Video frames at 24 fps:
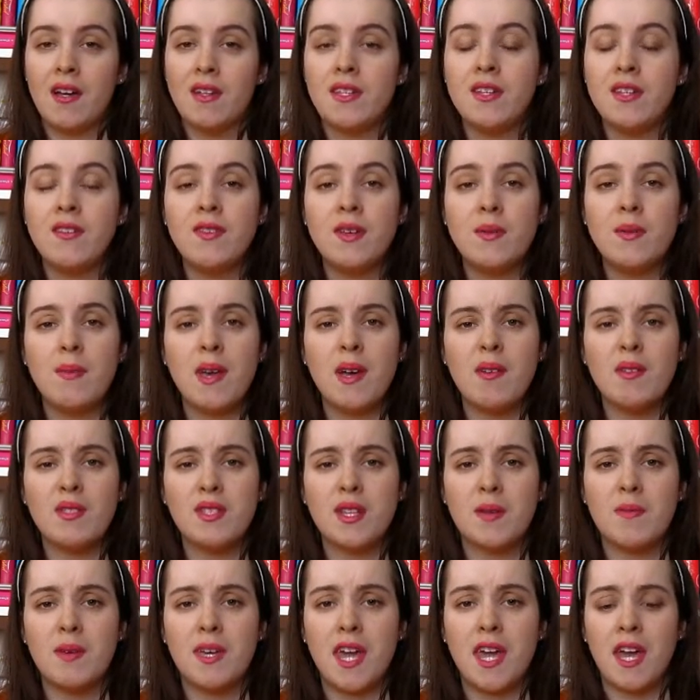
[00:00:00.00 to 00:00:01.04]
I didn't think mail was
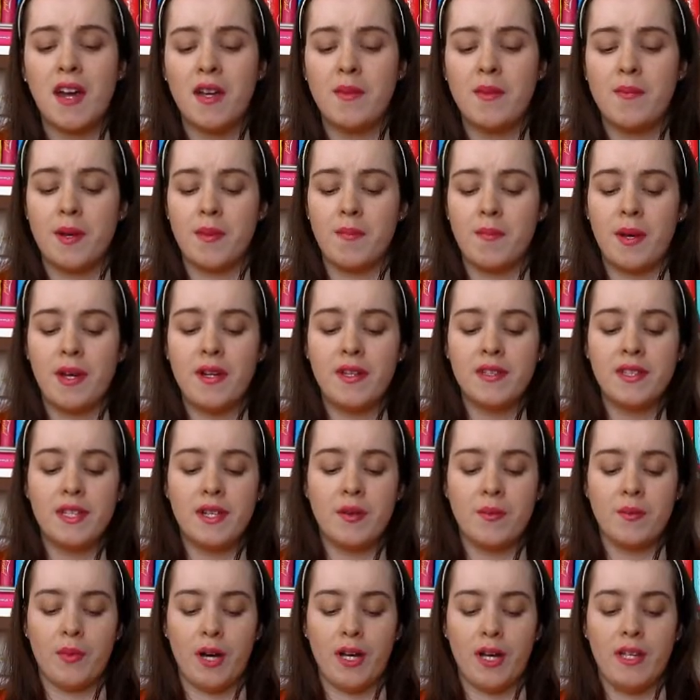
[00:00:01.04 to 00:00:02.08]
going to be carried, but
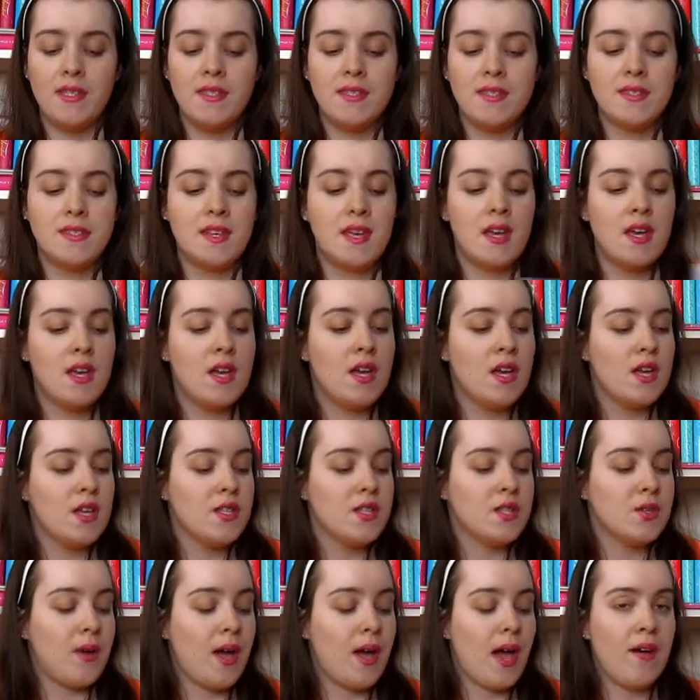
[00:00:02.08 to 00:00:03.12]
apparently it was.
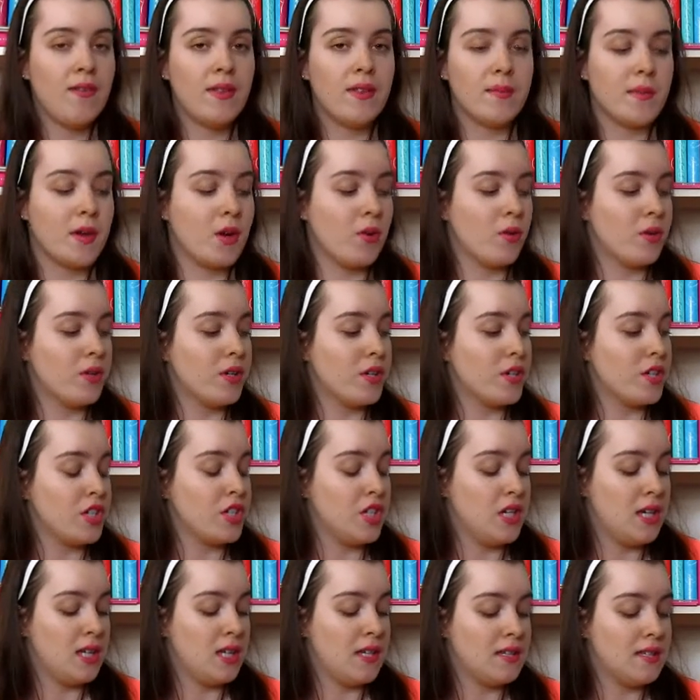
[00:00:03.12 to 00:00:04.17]
So I have like my order
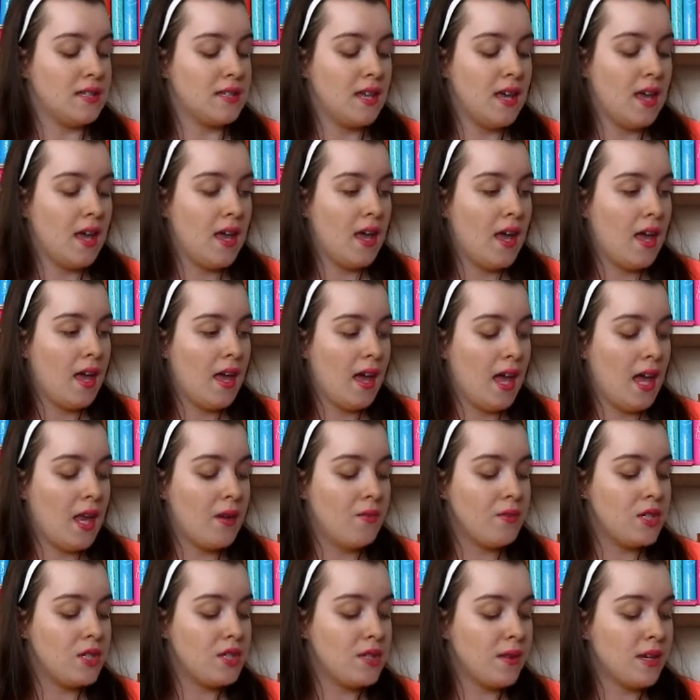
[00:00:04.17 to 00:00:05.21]
sheets, and
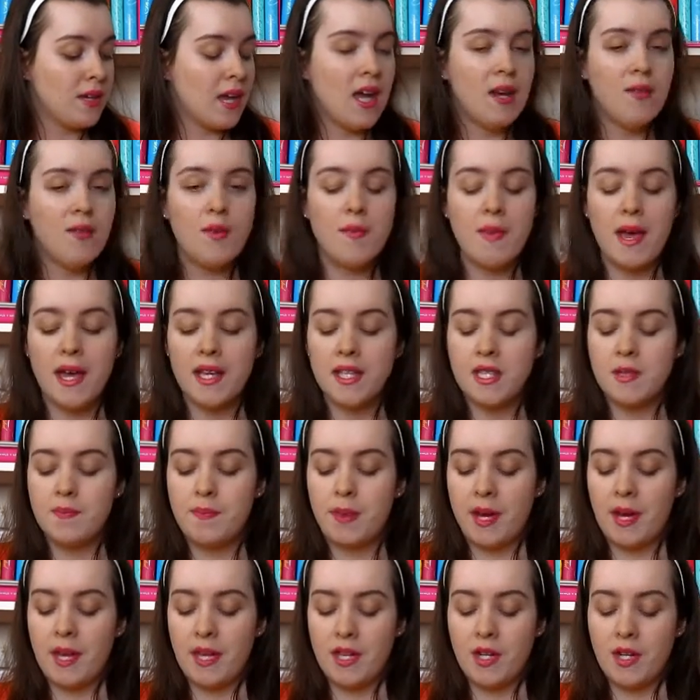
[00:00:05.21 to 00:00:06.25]
it was just a kind of a mess,
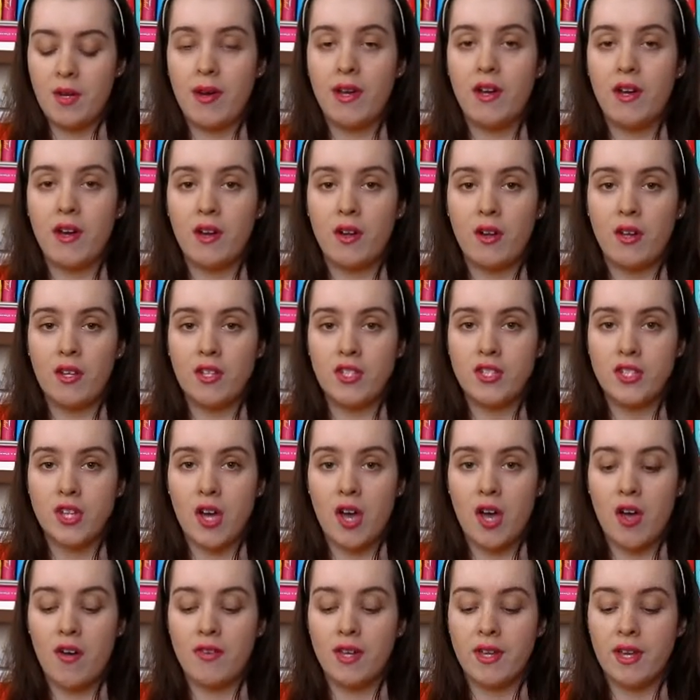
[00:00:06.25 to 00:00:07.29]
but you know, I got it all
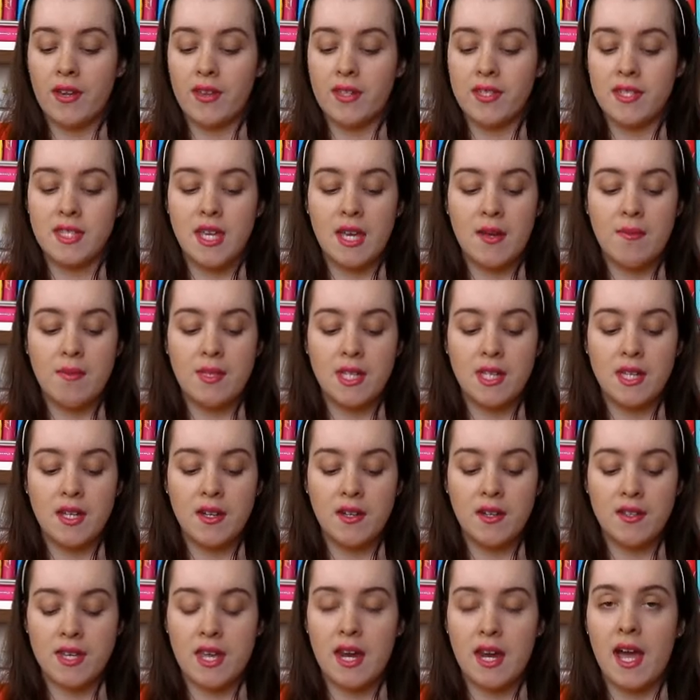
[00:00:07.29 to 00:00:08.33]
solved. I got the same
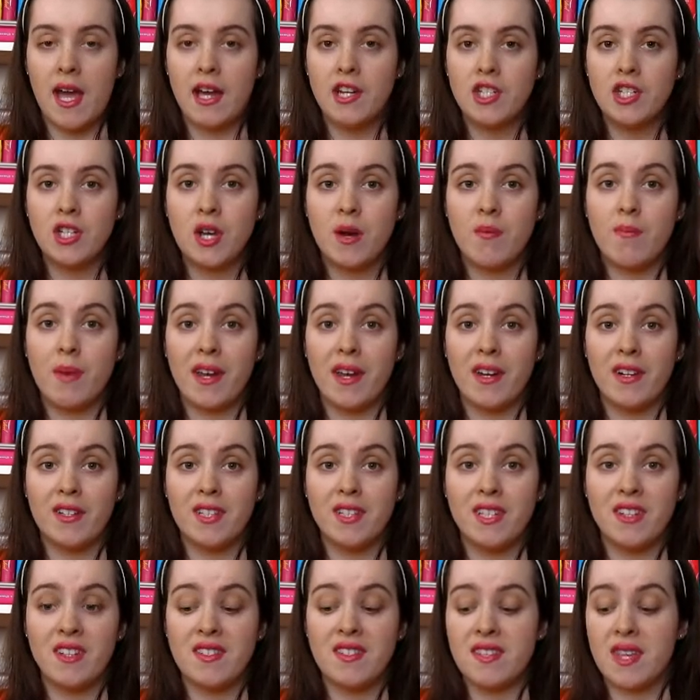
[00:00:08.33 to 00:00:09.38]
deals, and I actually got better
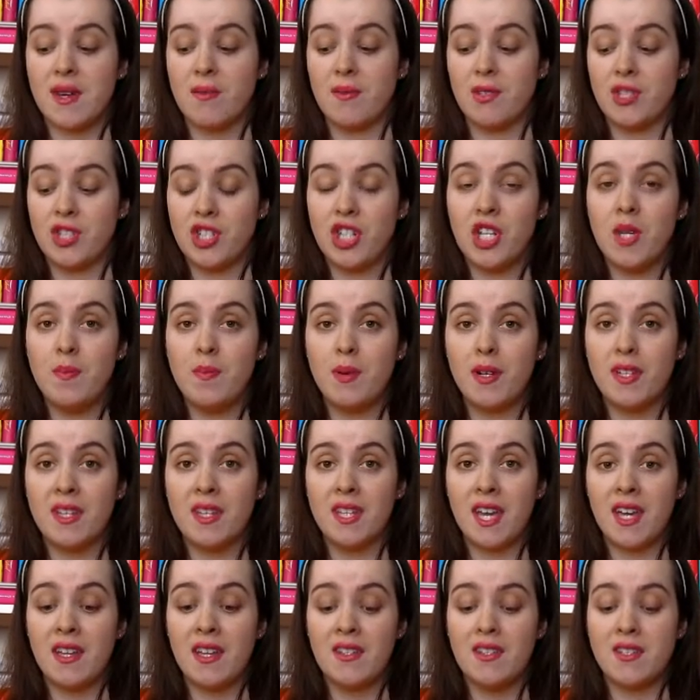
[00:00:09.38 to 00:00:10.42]
deals, and it was cheaper in
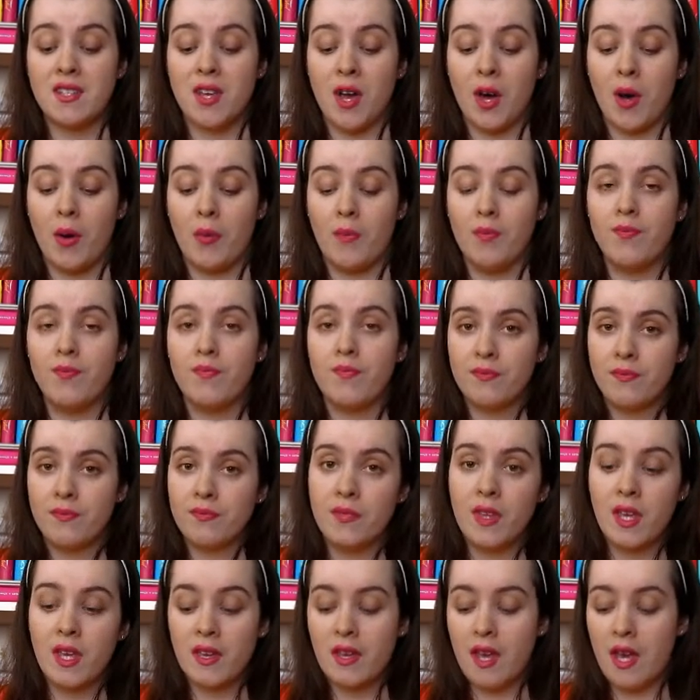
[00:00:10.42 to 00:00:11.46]
the end, so
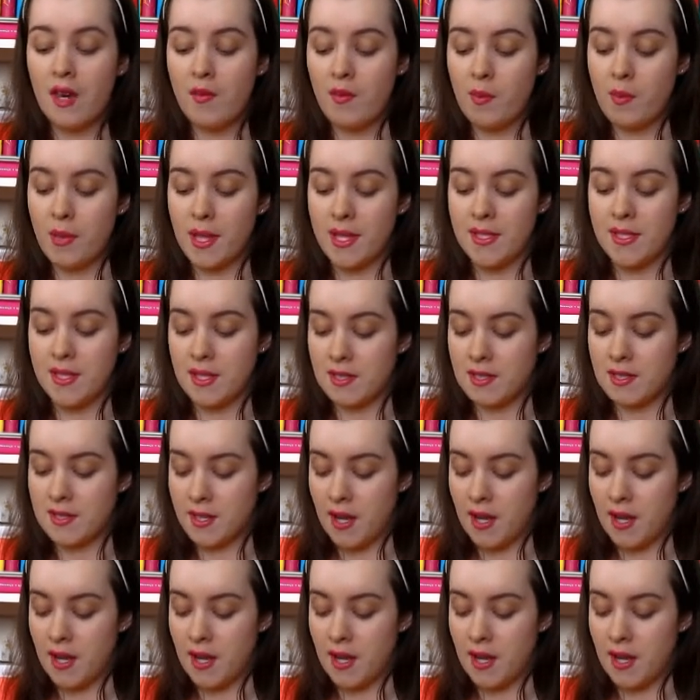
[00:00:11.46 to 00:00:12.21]
kind of a blessing in